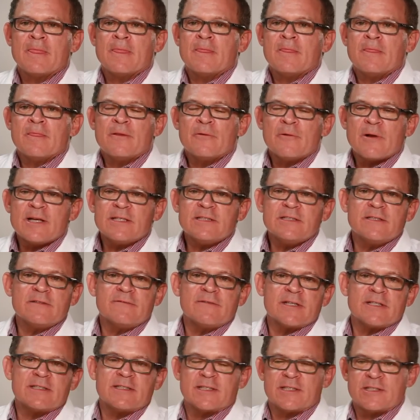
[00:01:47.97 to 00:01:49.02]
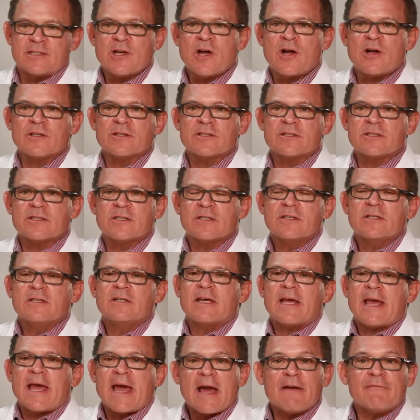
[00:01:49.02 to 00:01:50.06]
The rest of us adults
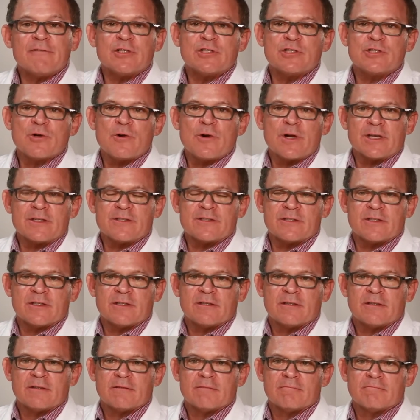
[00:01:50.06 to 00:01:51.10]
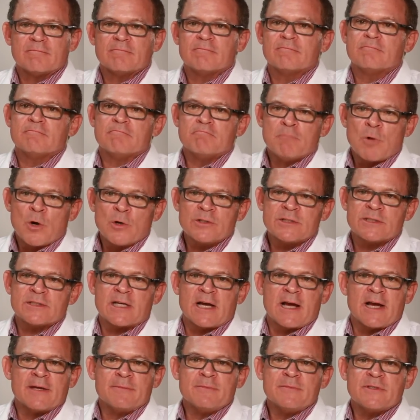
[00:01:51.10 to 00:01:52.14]
have a choice. Most
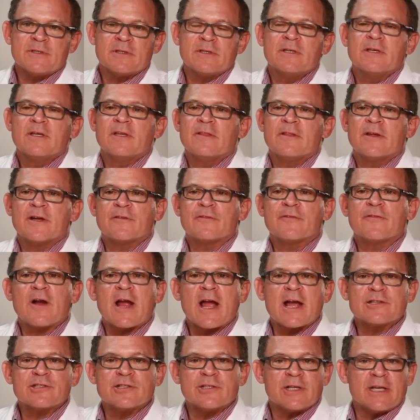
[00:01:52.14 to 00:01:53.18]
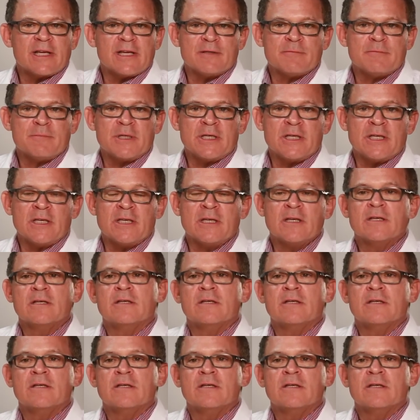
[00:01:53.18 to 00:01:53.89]
times, their fracture can be